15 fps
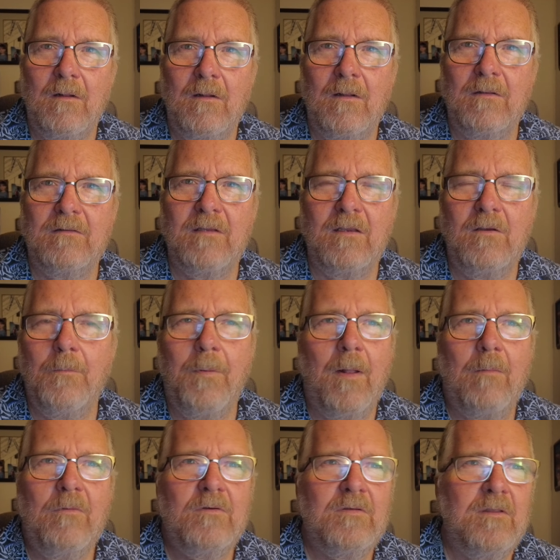let's say you
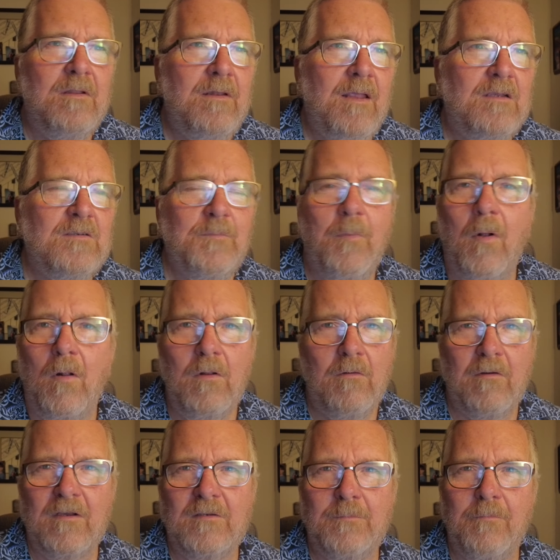publish the next Polar
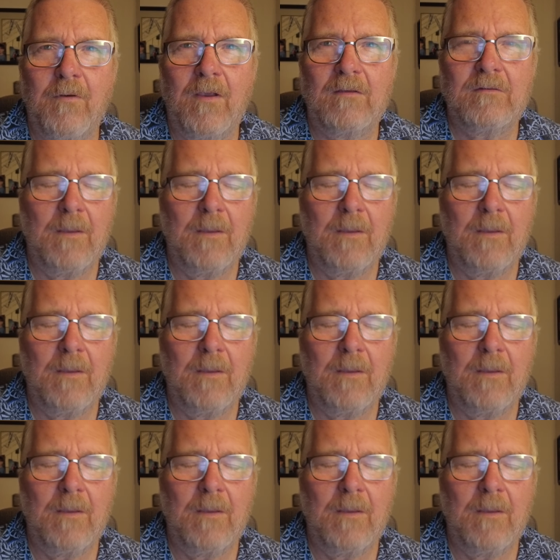Express.